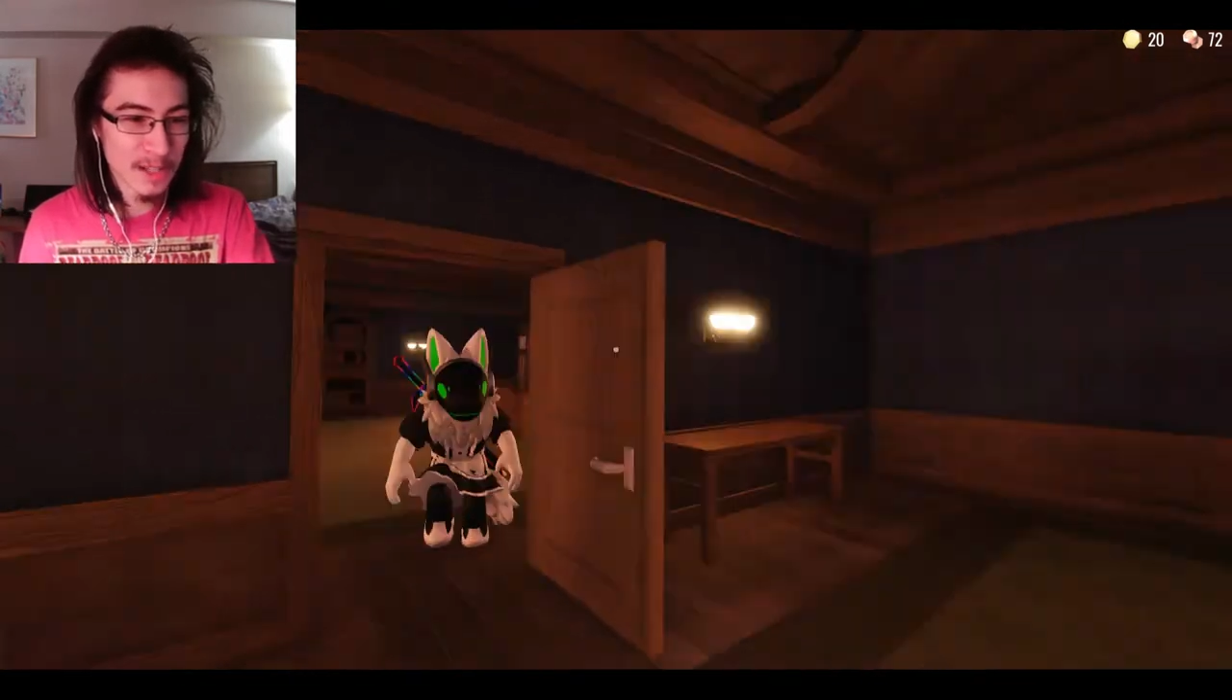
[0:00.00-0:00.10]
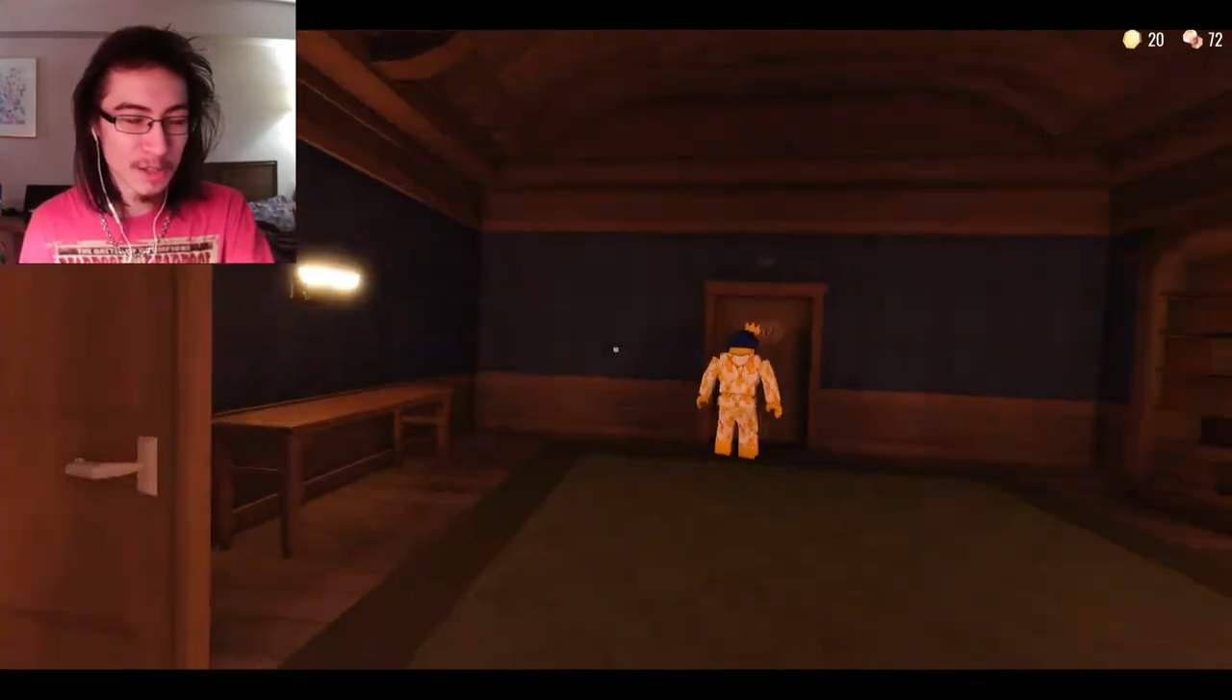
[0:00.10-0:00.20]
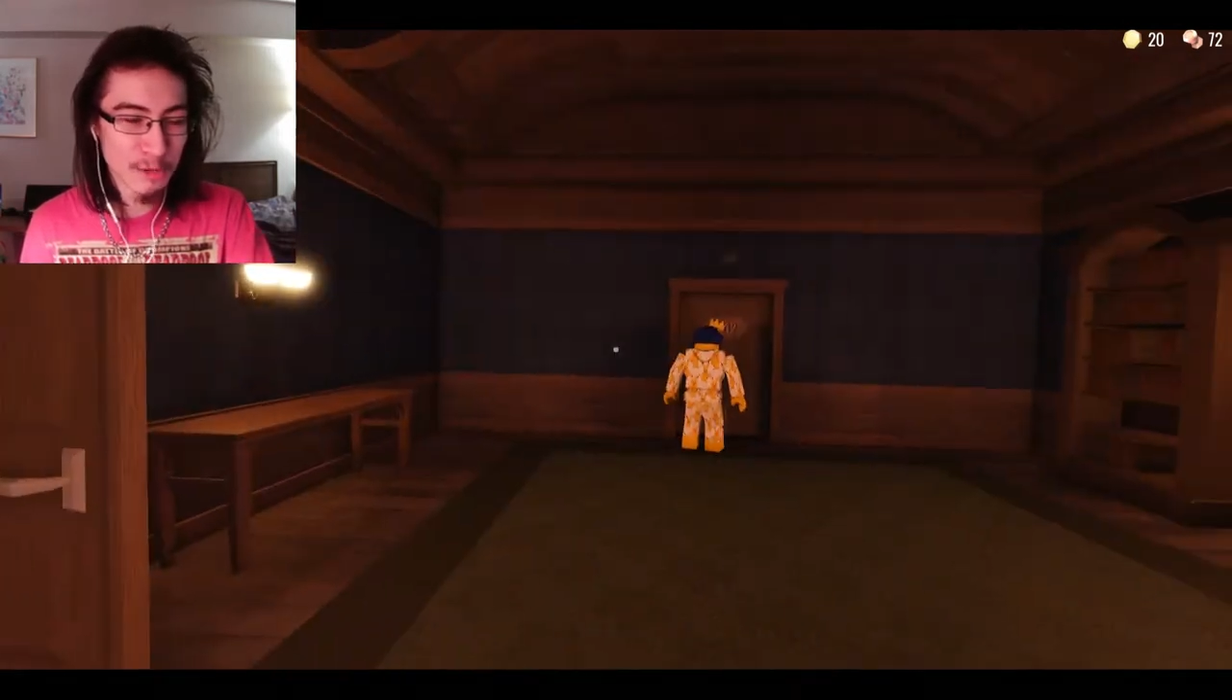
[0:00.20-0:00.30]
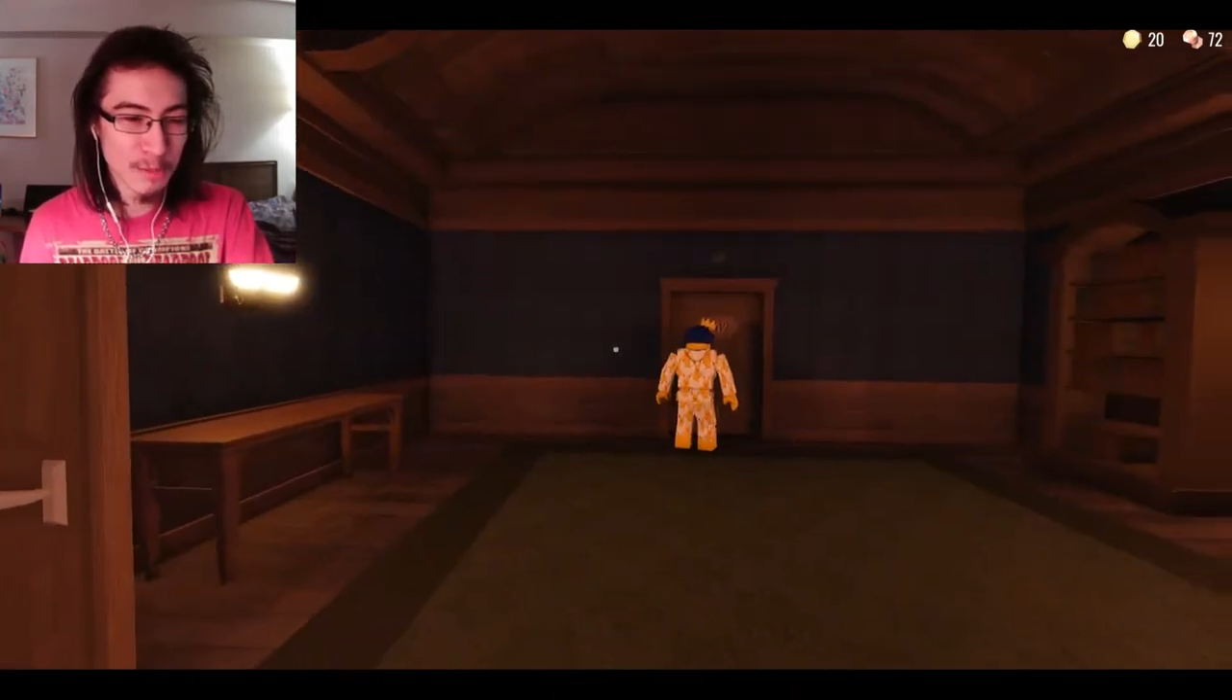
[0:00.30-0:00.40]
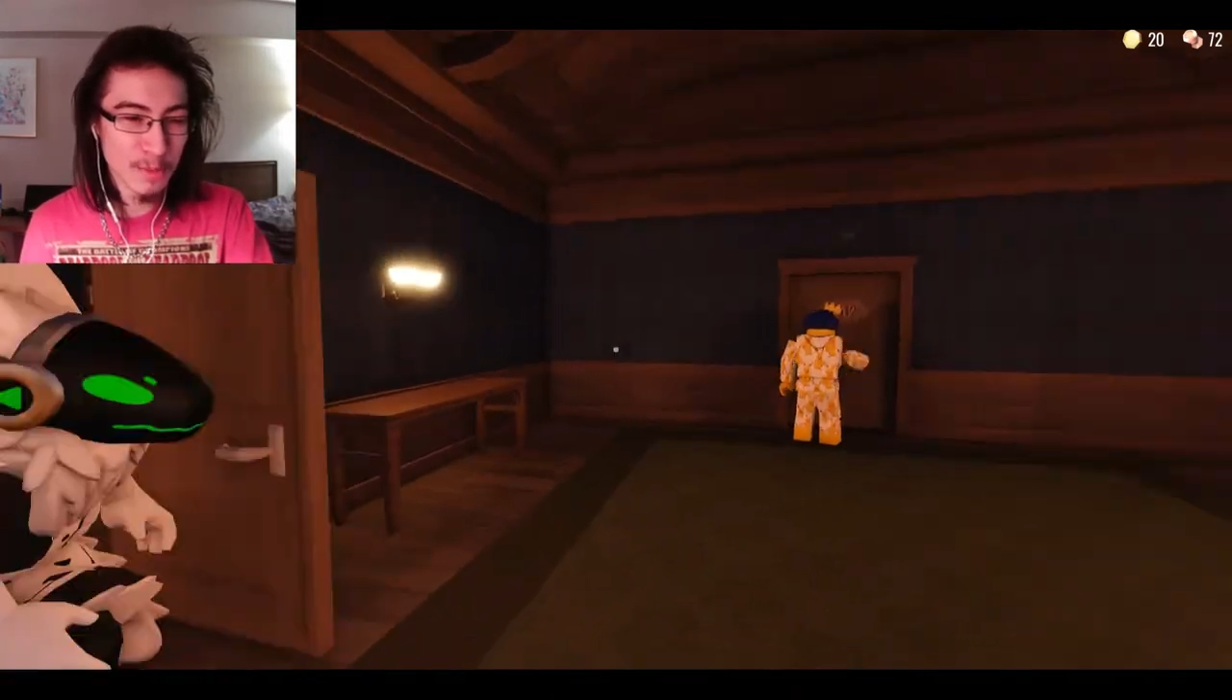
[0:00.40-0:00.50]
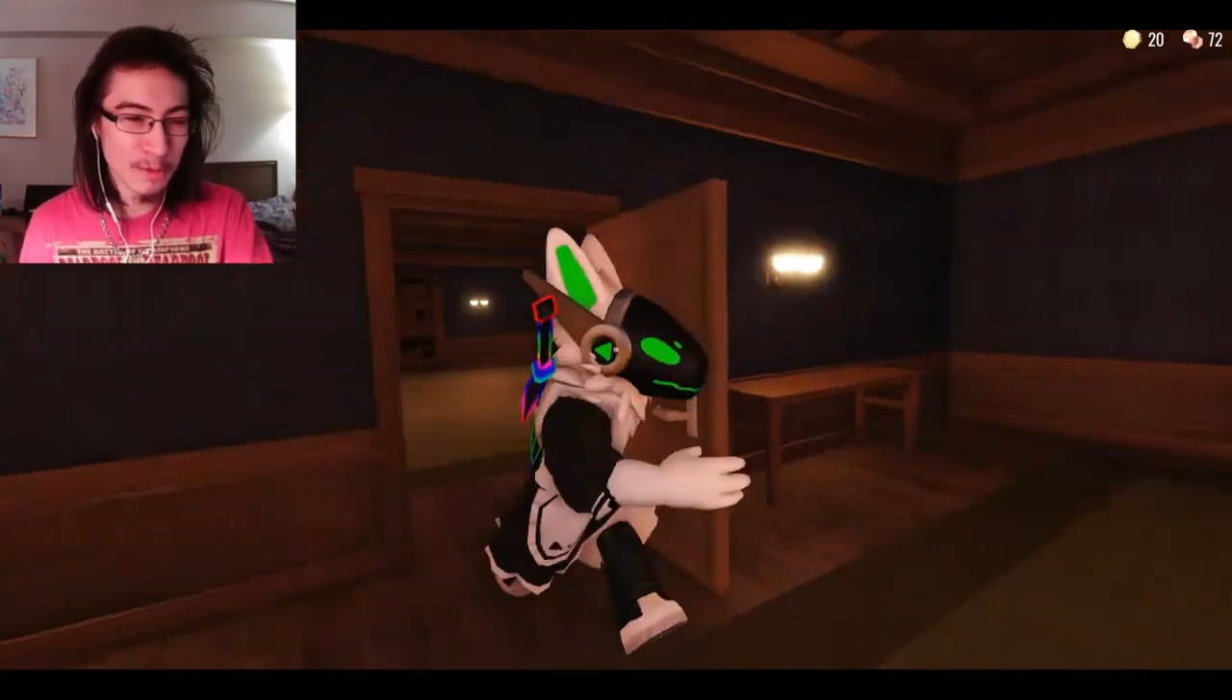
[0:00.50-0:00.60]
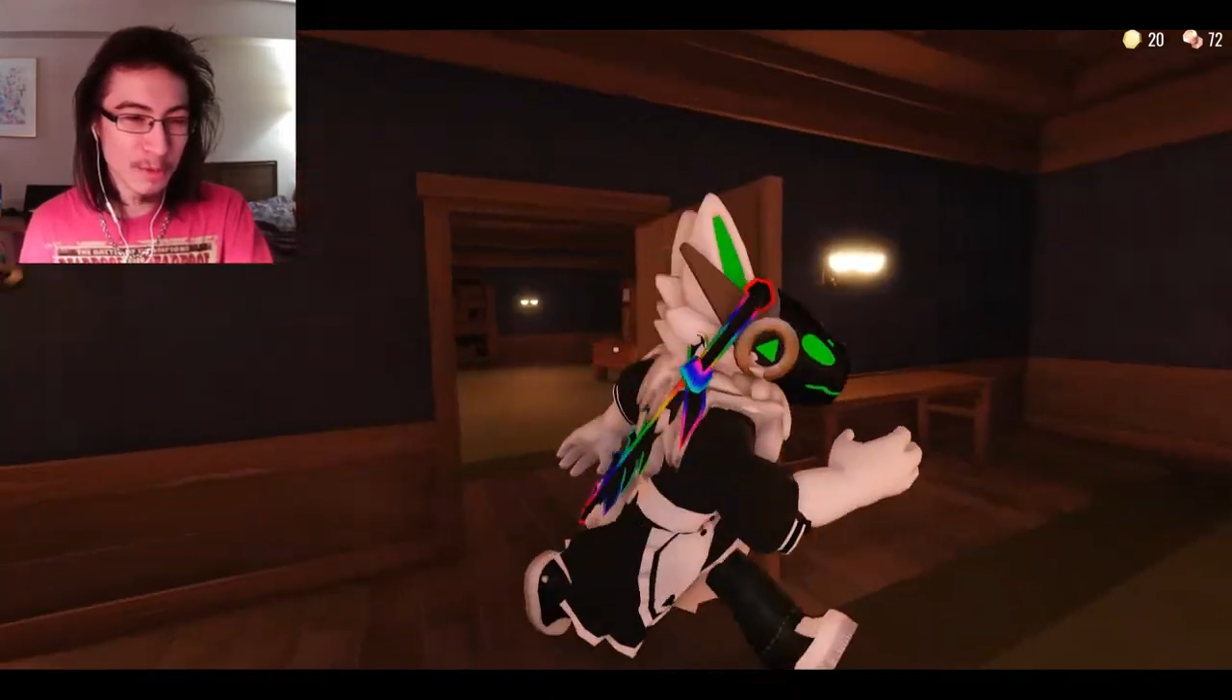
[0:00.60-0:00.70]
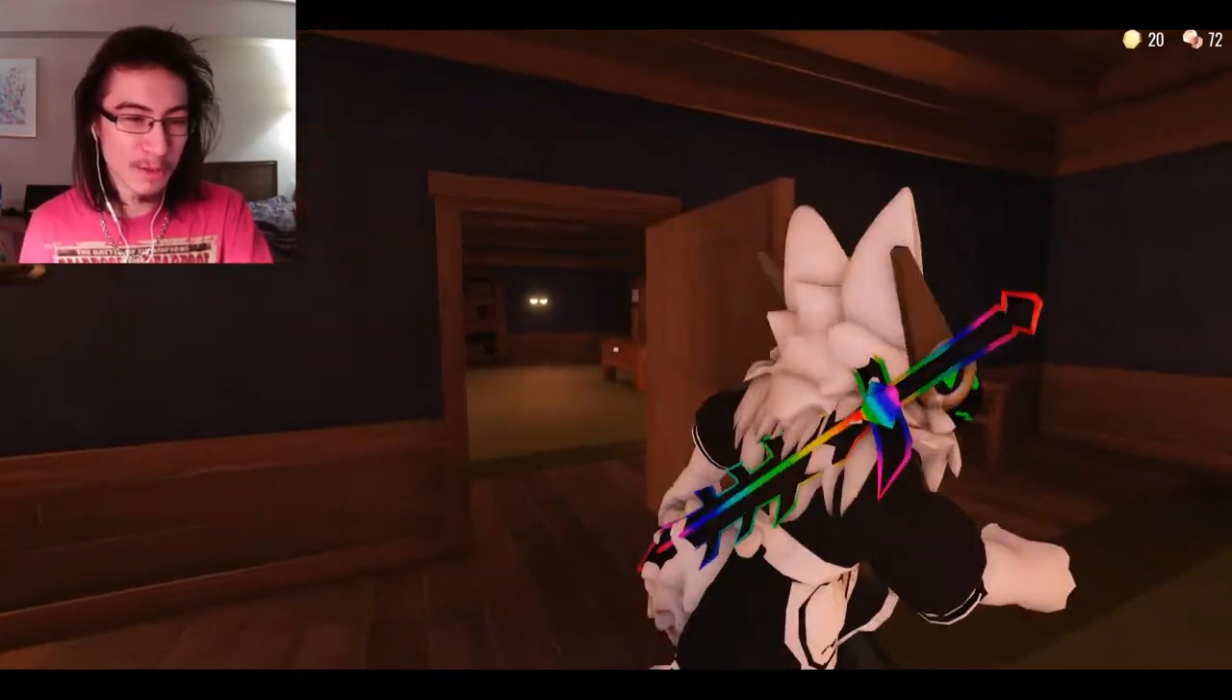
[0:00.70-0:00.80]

two blue